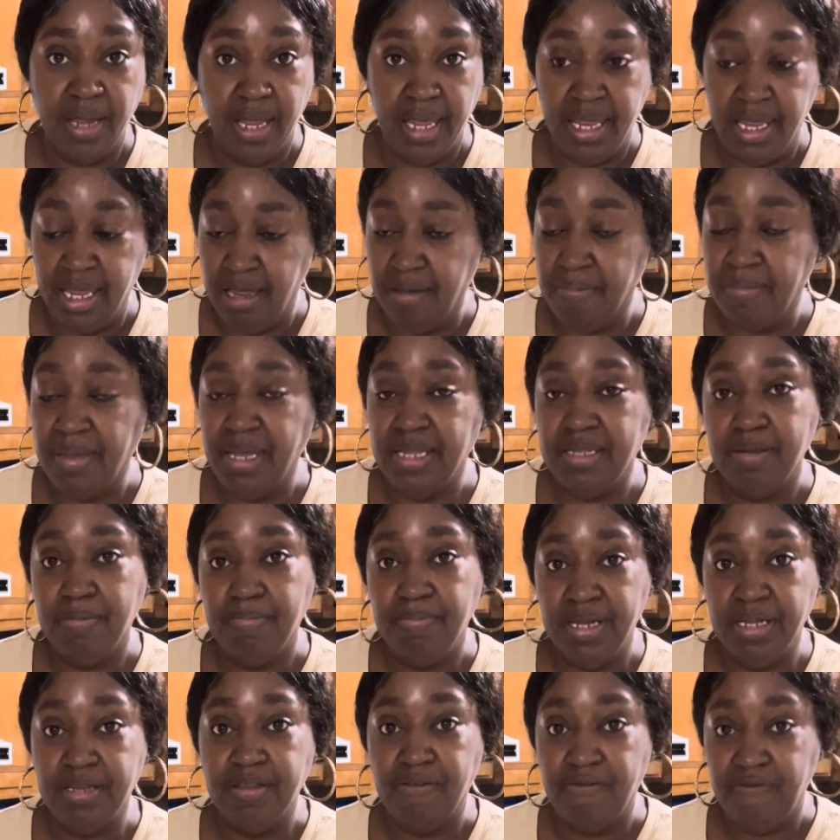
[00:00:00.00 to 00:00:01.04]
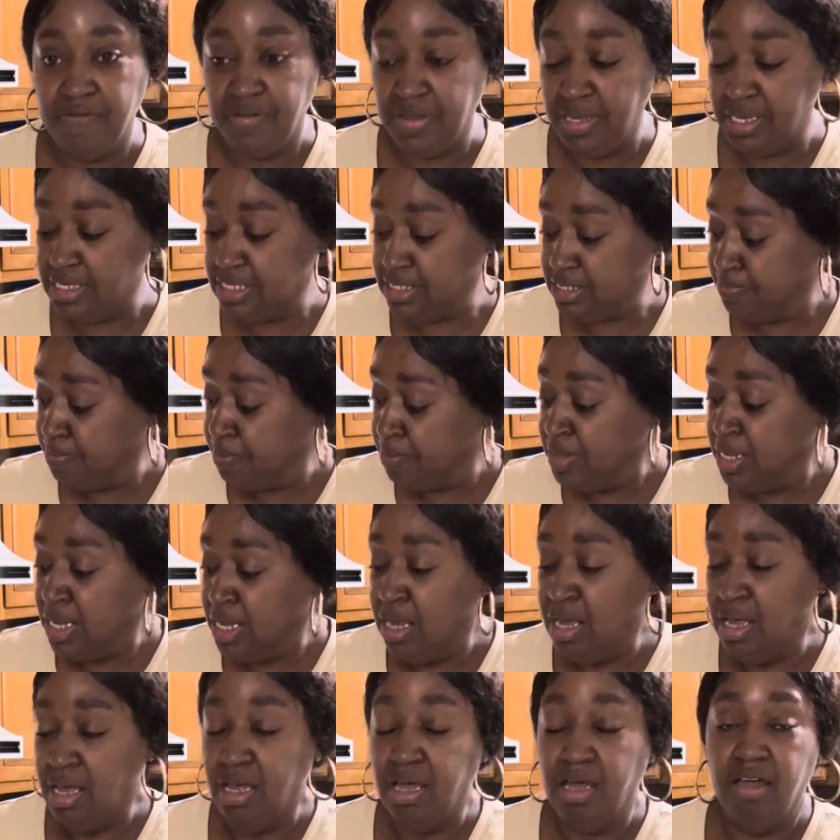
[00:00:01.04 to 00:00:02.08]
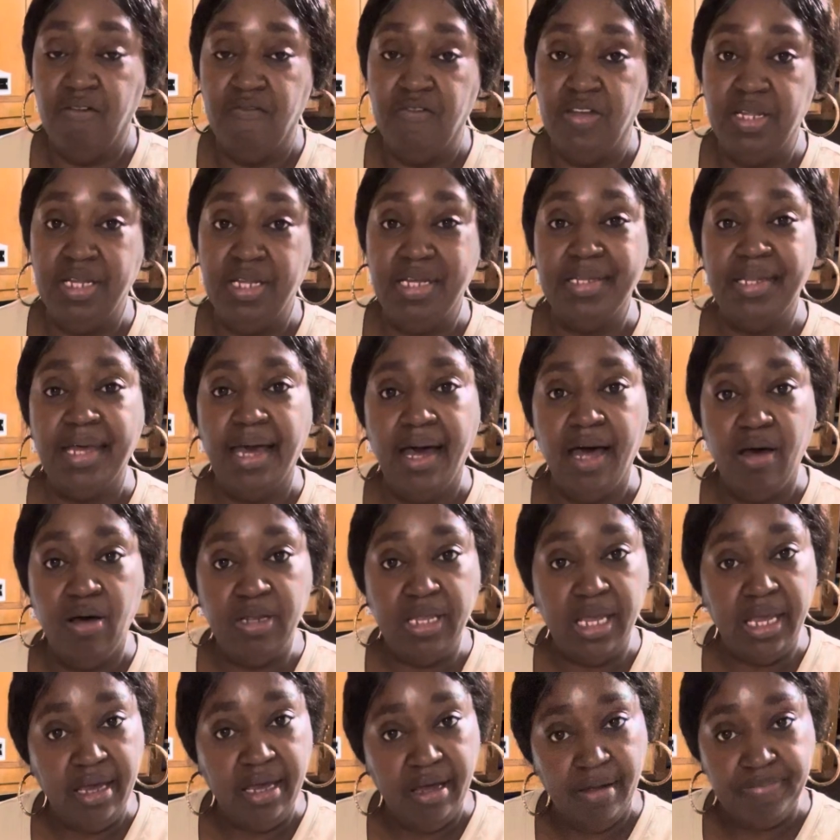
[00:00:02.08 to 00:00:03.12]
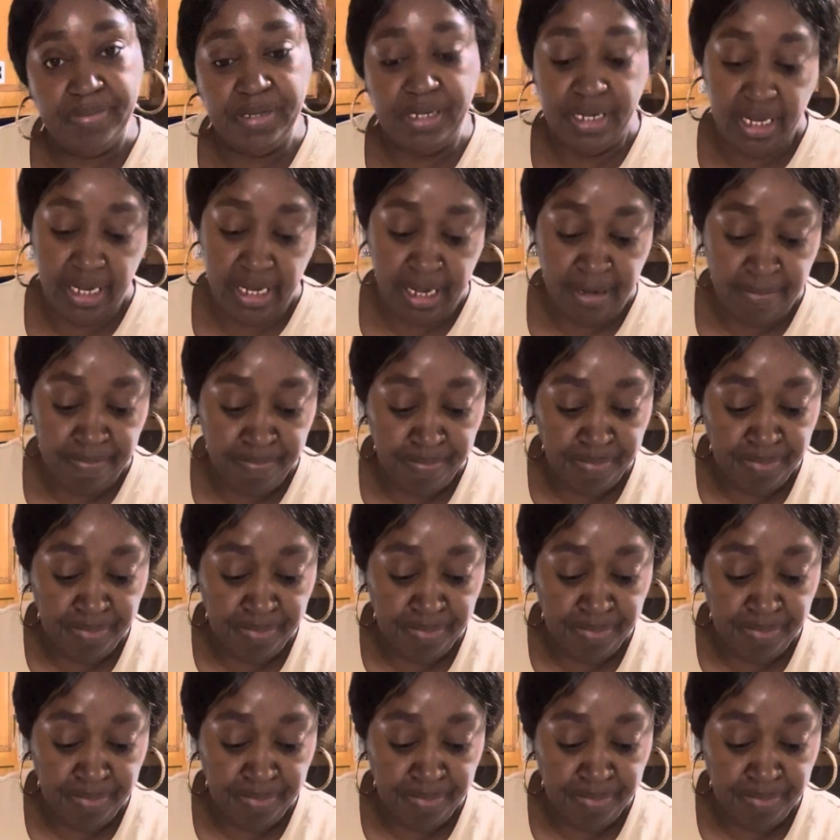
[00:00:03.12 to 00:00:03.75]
elm and the benefits of it and how it helps the gut.